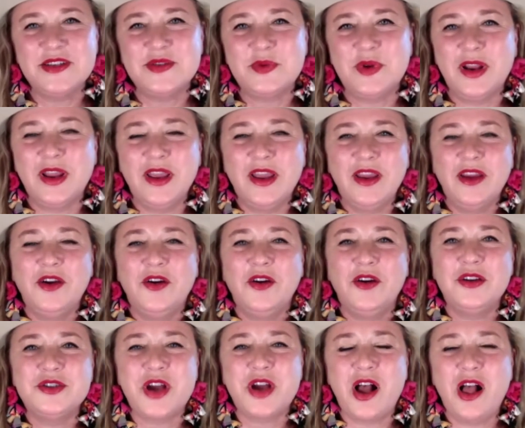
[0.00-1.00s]
just want to
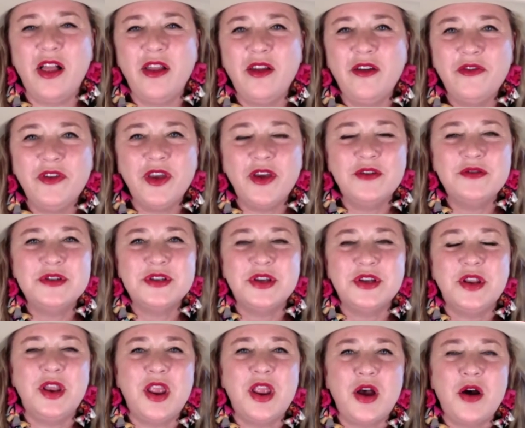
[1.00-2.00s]
encourage all of you
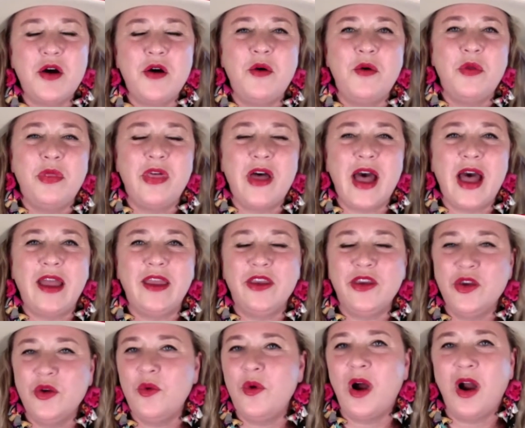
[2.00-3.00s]
to know that
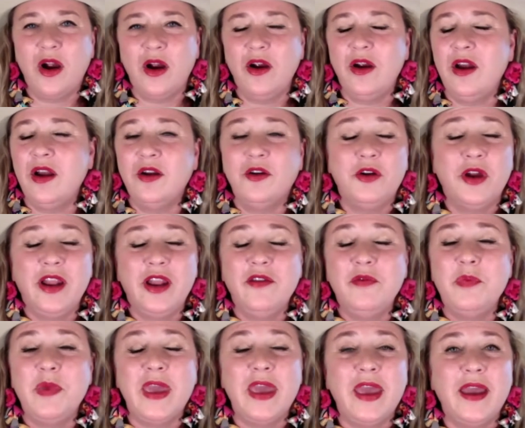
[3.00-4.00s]
you are a
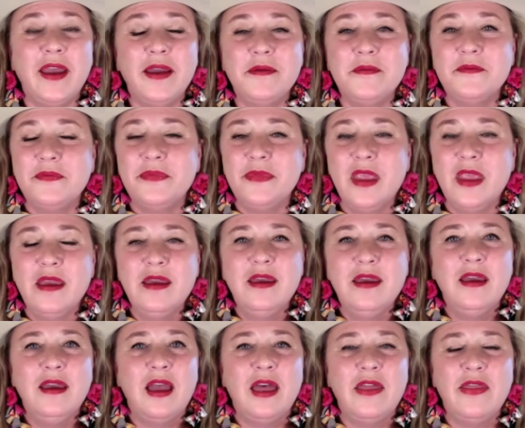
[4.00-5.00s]
creative being
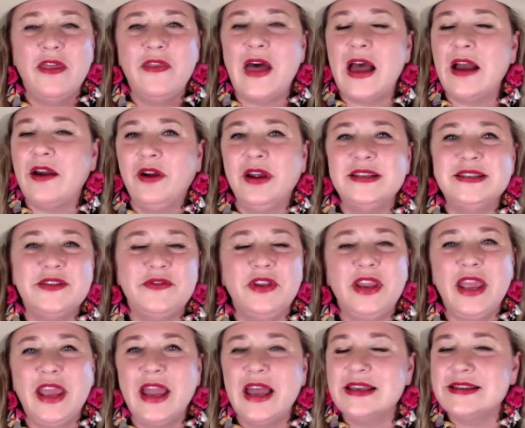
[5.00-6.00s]
and that
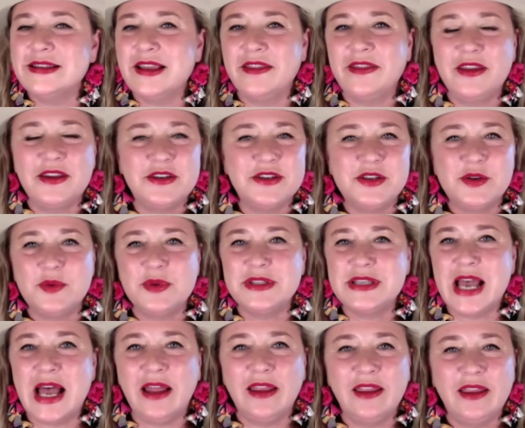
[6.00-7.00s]
creativity has nothing to do
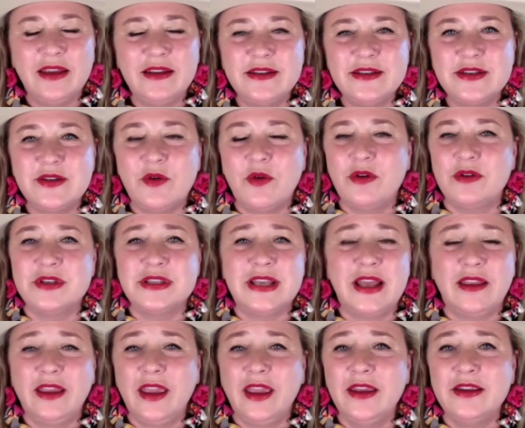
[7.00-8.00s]
with talent or
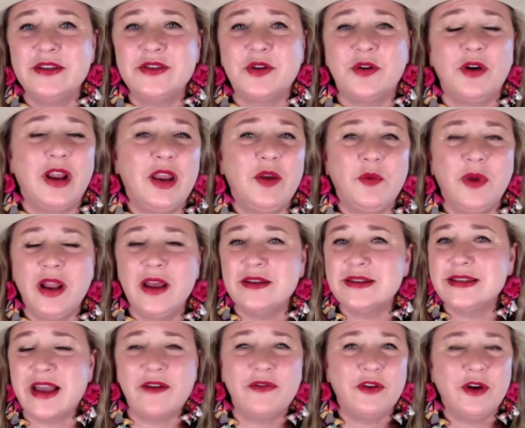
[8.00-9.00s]
selling it or anyone
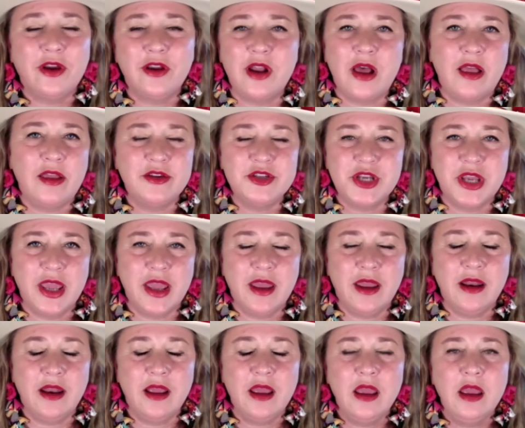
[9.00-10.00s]
else ever acknowledging
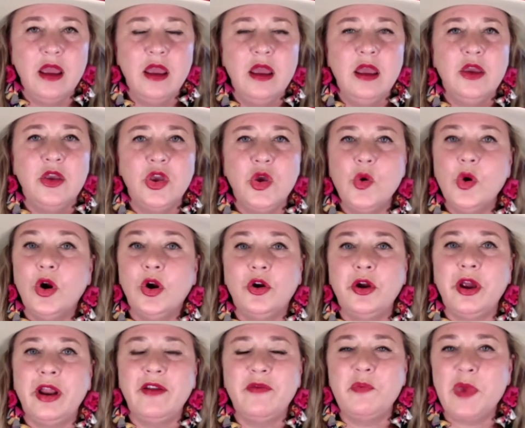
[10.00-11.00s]
it. You are a
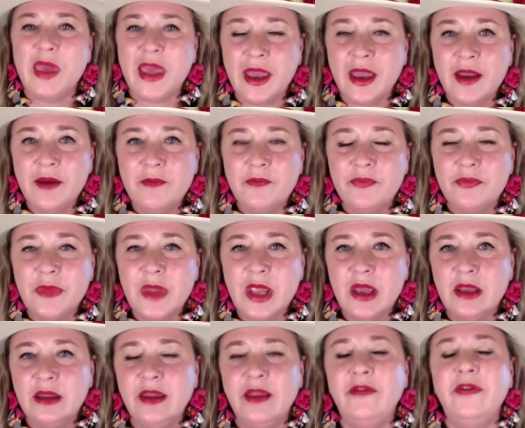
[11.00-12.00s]
creative being
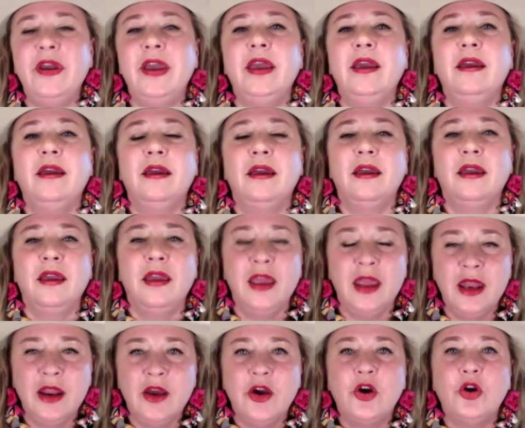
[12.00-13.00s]
living
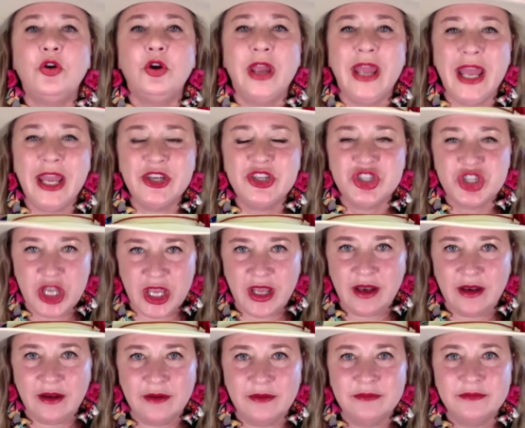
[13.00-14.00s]
in a
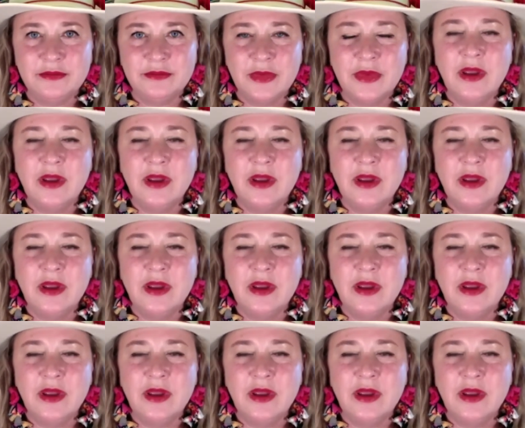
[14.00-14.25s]
creation.